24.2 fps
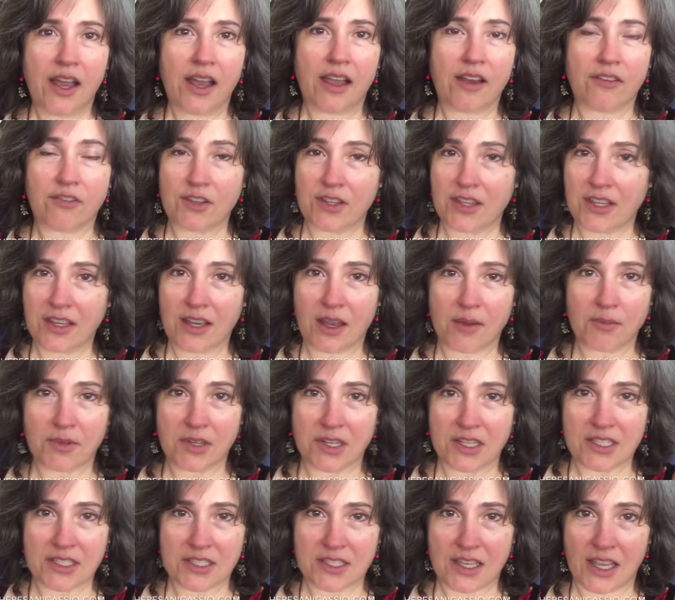everything I'm
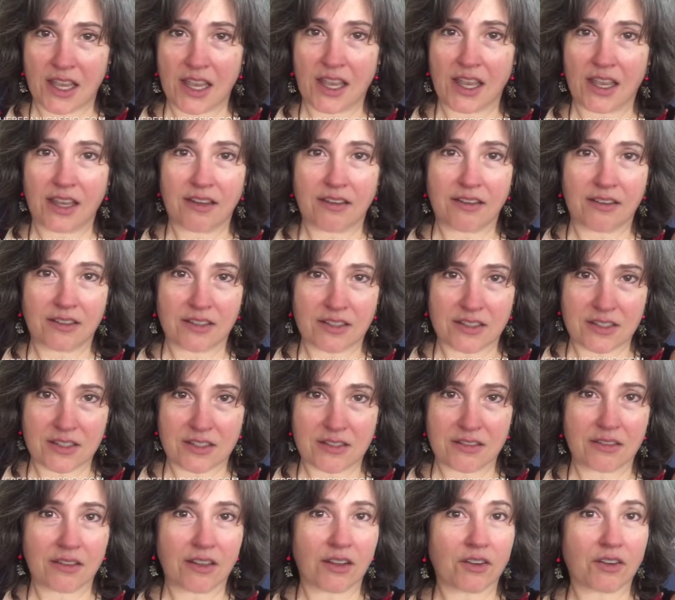going to say
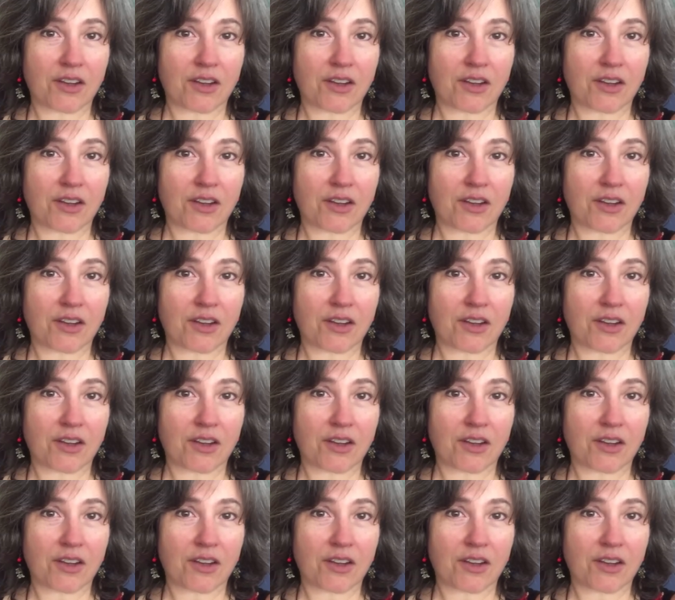is,